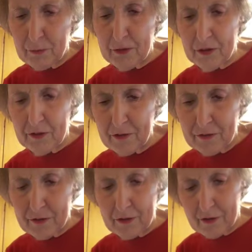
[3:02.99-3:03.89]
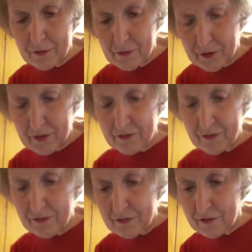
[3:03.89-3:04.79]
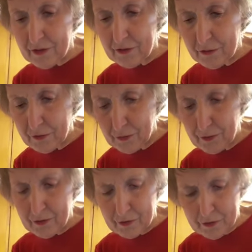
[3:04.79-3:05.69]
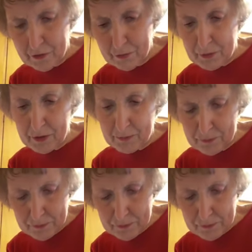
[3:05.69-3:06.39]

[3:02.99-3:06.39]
because it kind of likes to stick to it a little bit.